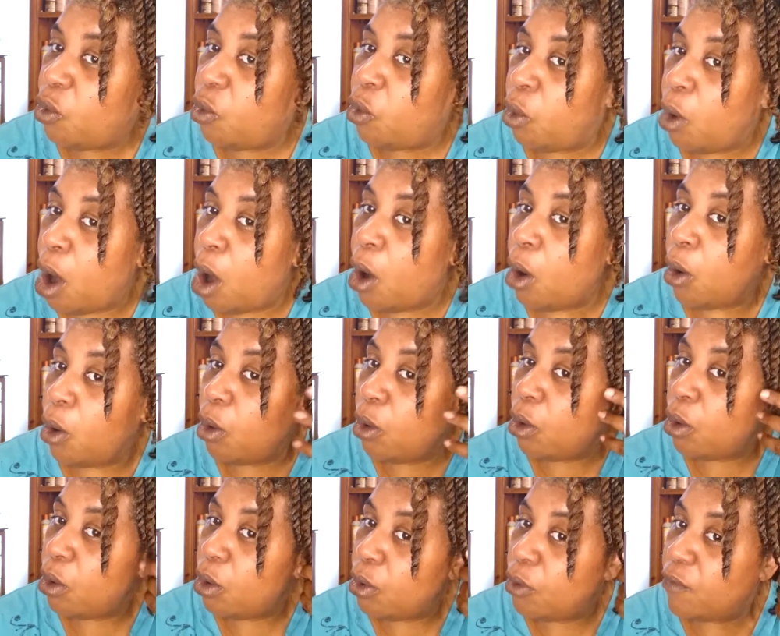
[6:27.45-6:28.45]
whoa,
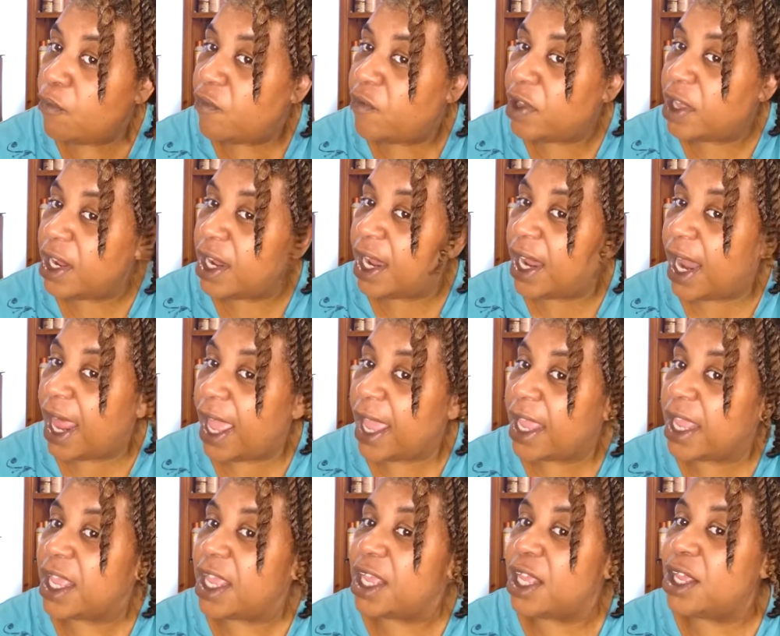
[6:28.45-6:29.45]
feeling
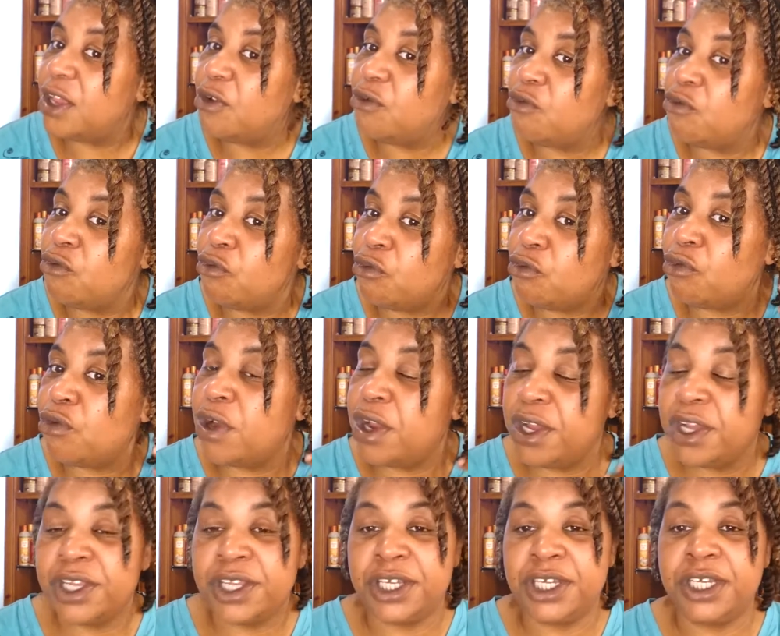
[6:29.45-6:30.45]
like
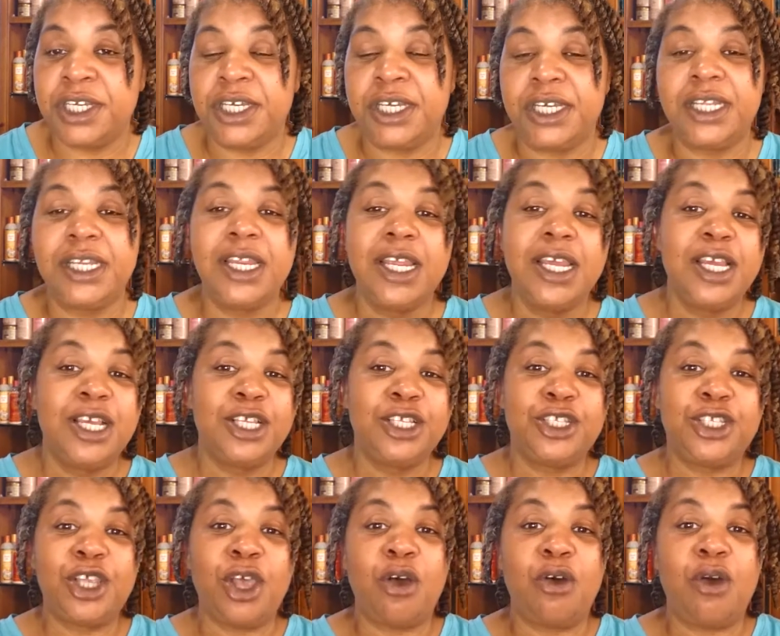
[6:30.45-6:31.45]
real good.
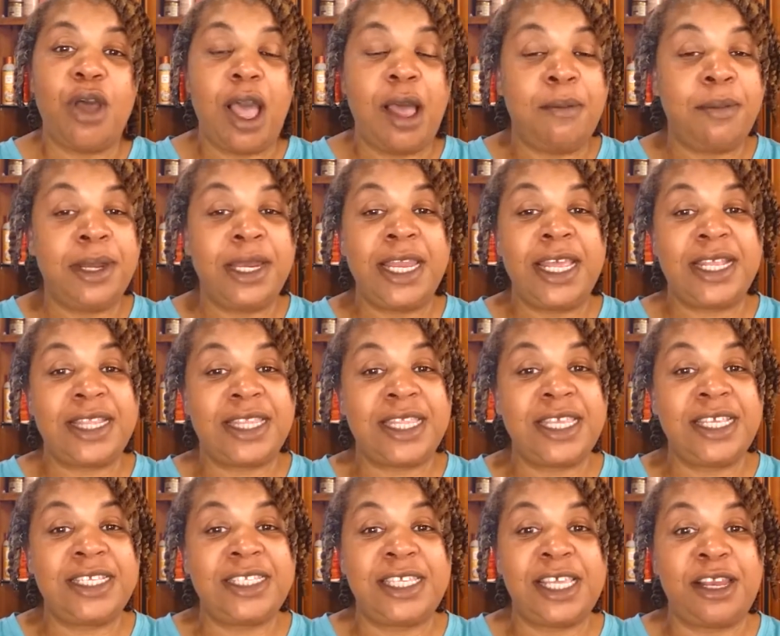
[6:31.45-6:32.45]
So I'm gonna let
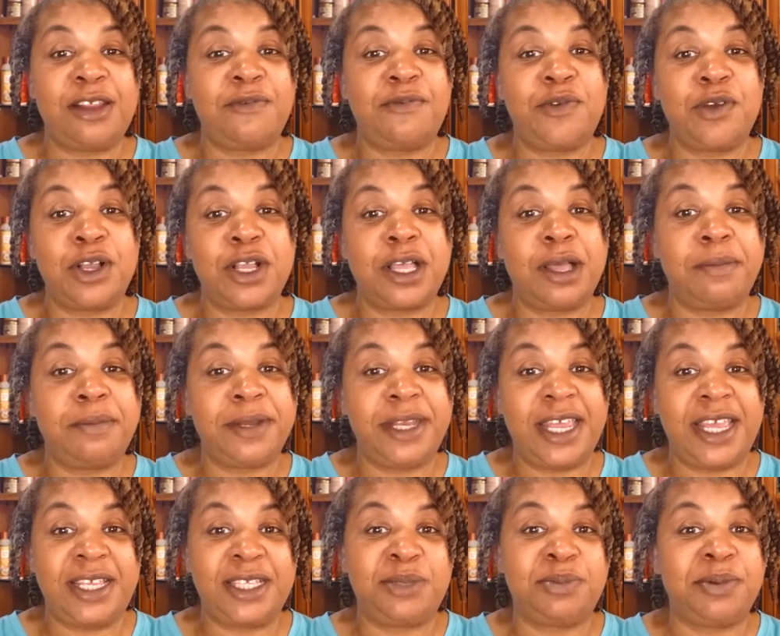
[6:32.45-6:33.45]
these set up for a couple
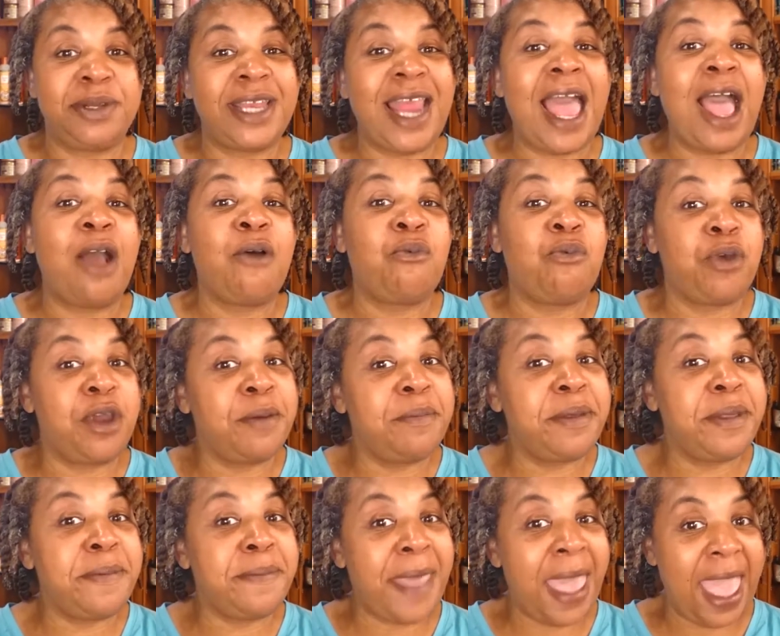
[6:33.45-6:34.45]
days, but I will
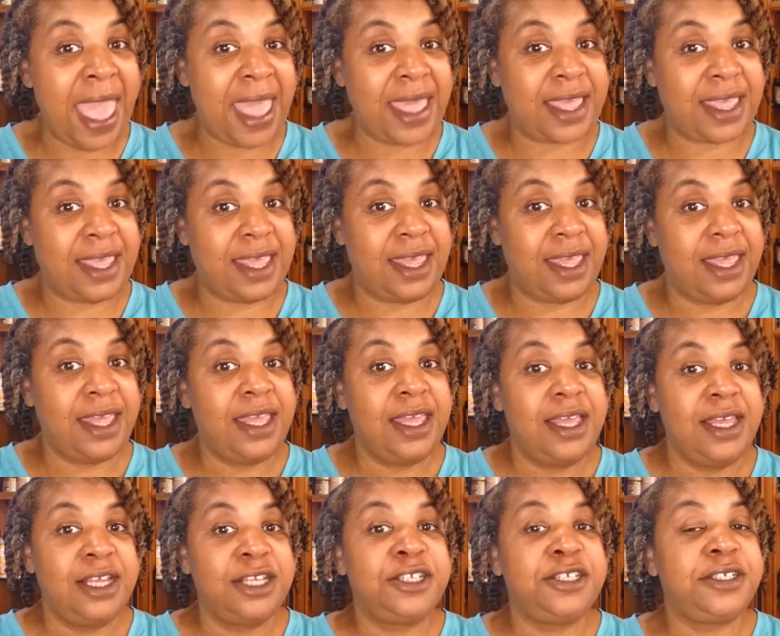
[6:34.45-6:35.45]
be back
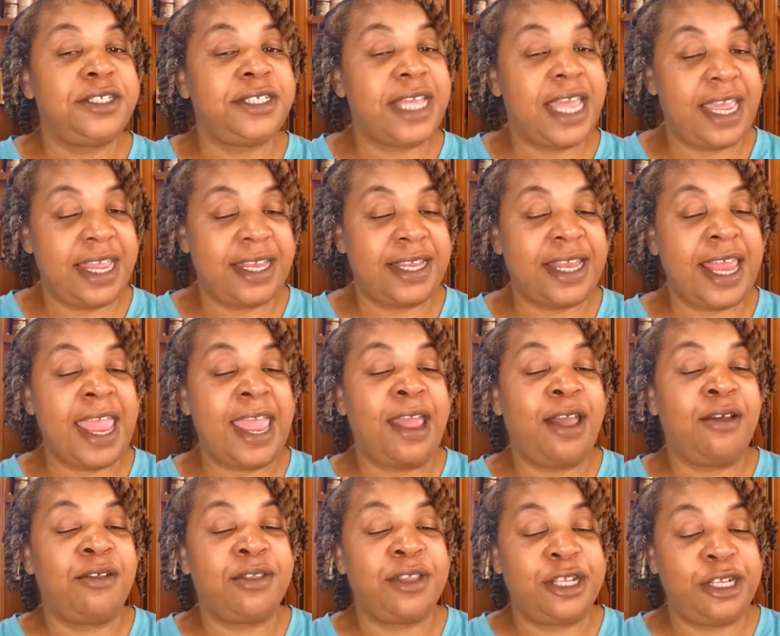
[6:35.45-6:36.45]
to take
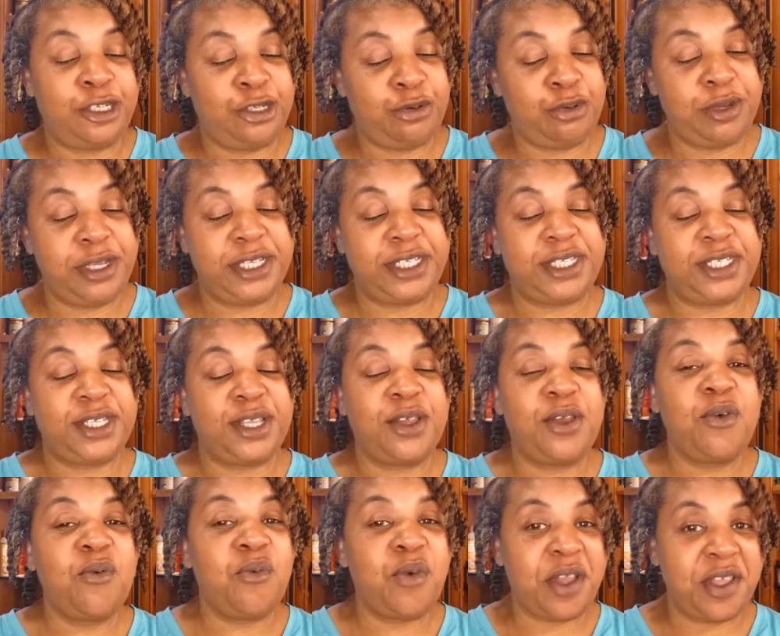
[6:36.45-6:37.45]
down the twist
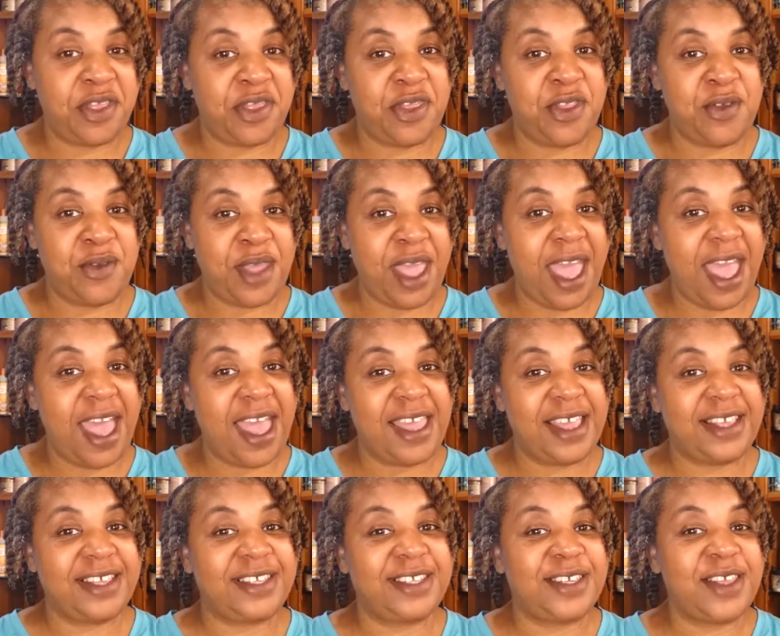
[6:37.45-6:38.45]
with you guys.
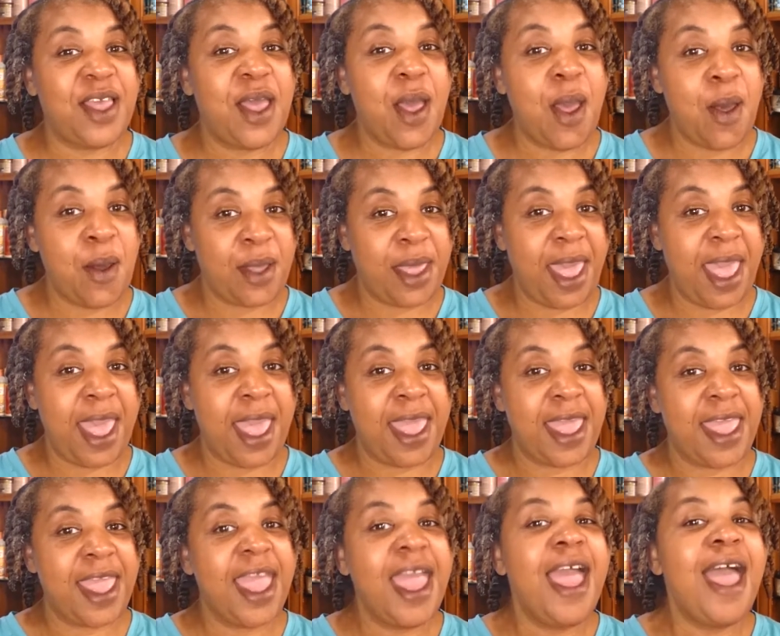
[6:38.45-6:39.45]

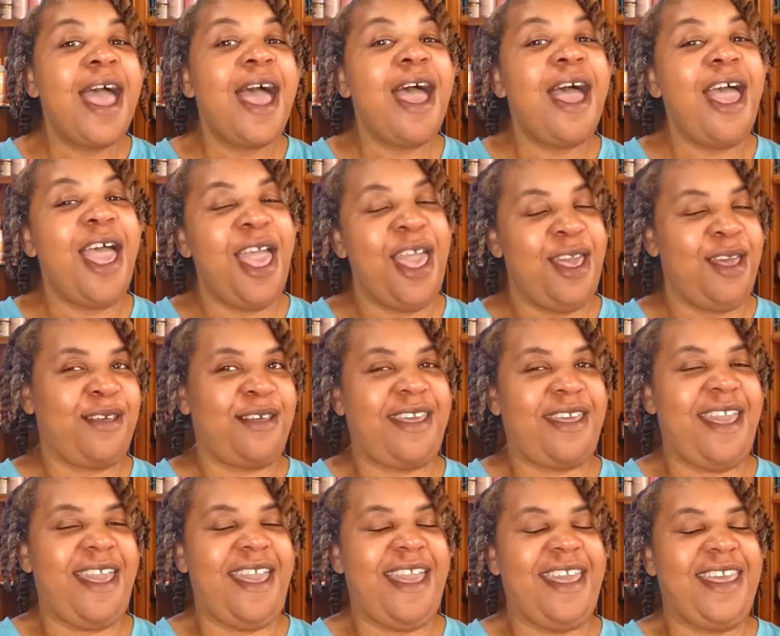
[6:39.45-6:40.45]
Okay,
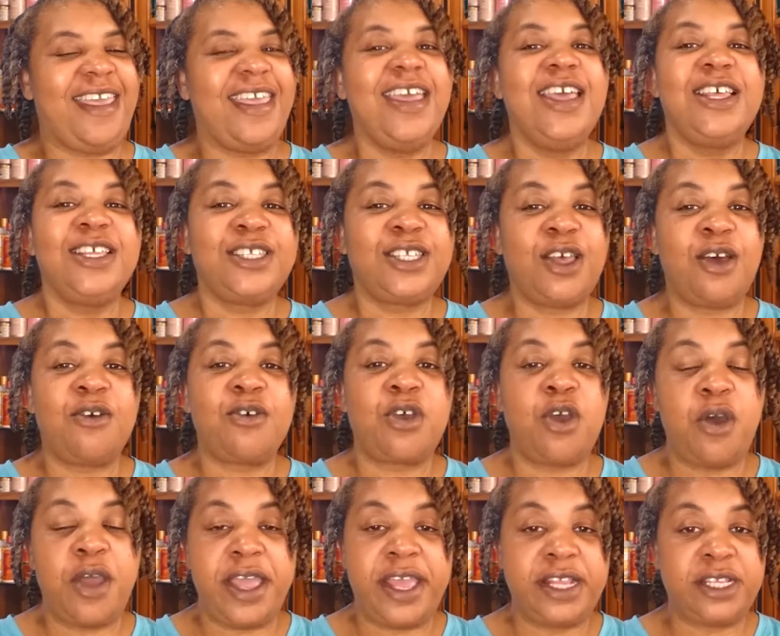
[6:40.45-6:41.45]
okay. So
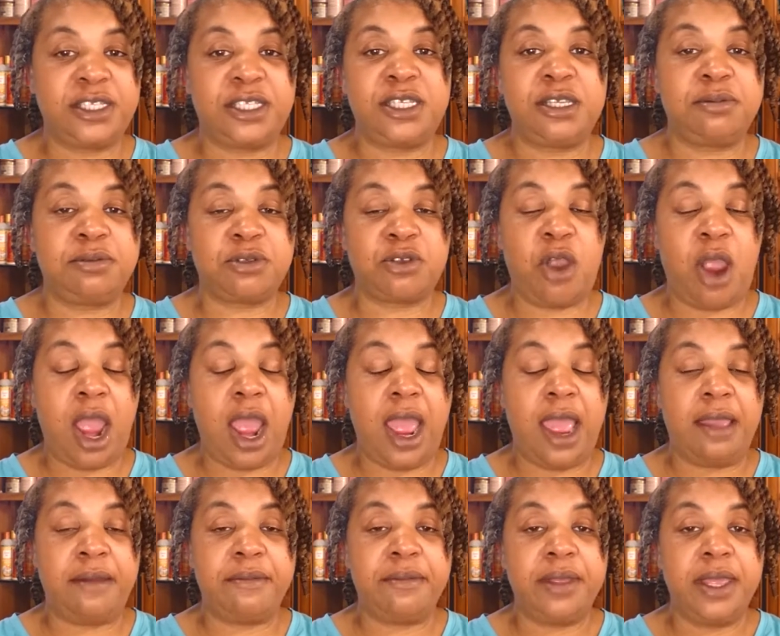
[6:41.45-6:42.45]
go ahead and
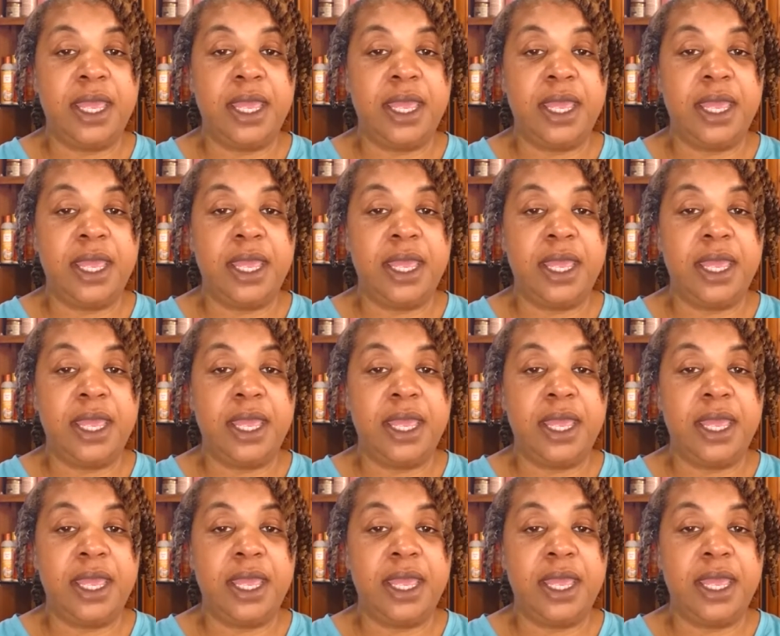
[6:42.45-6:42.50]
subscribe